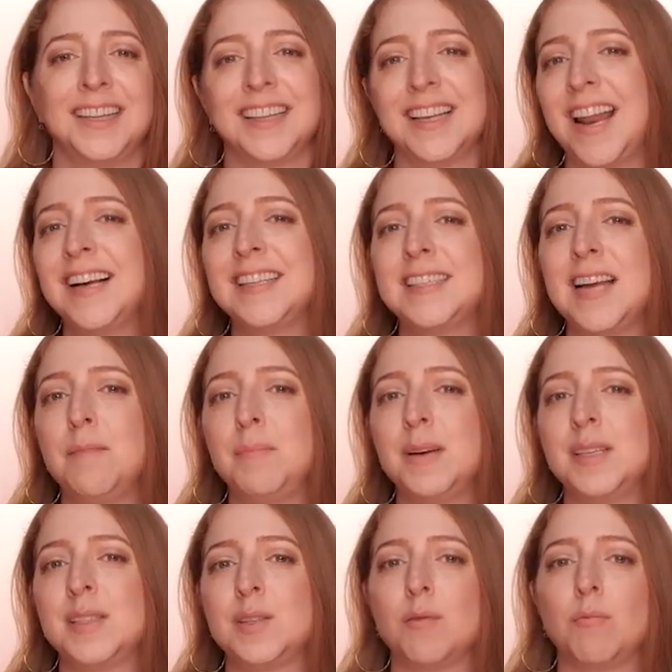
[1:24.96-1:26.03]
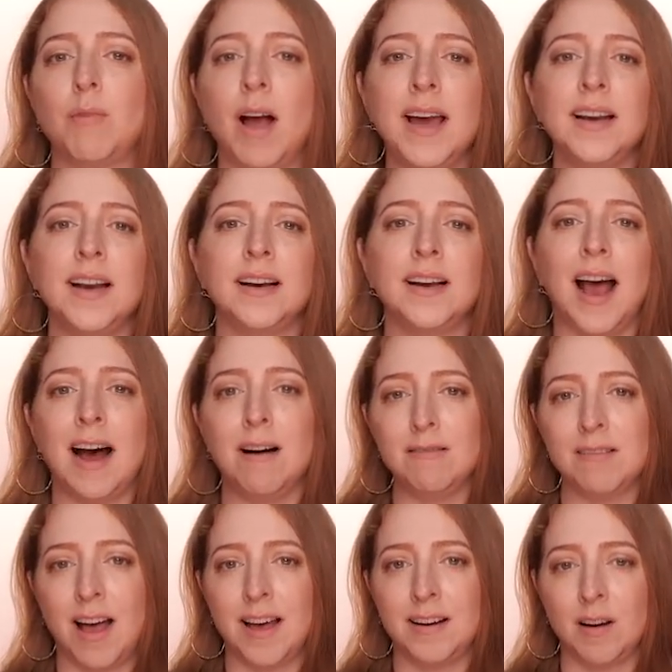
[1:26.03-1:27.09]
The next step is to write an
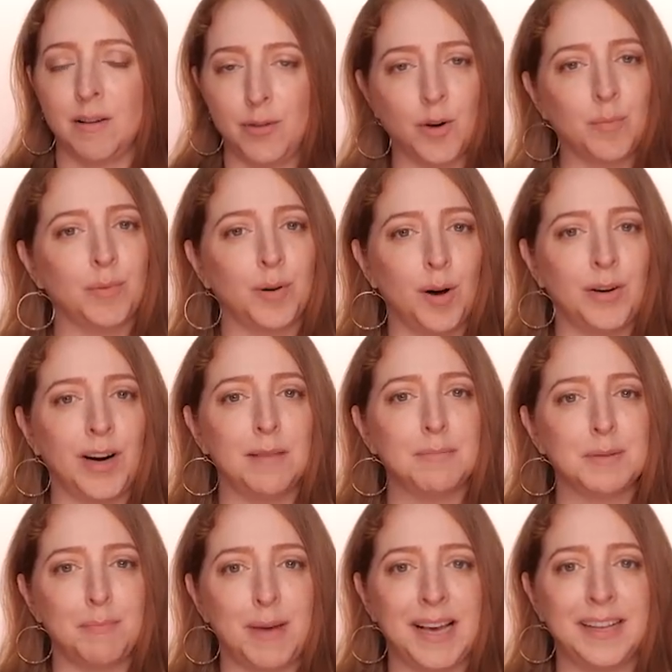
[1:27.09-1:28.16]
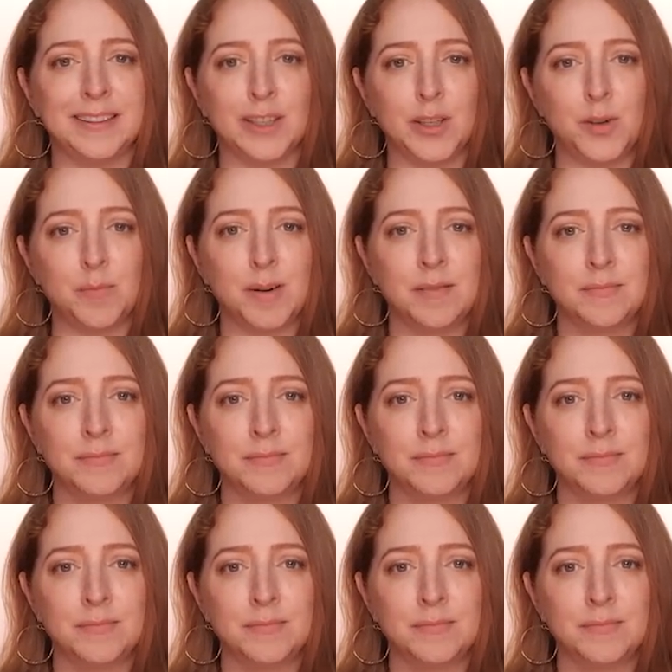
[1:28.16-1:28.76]
outline of your program's main loop.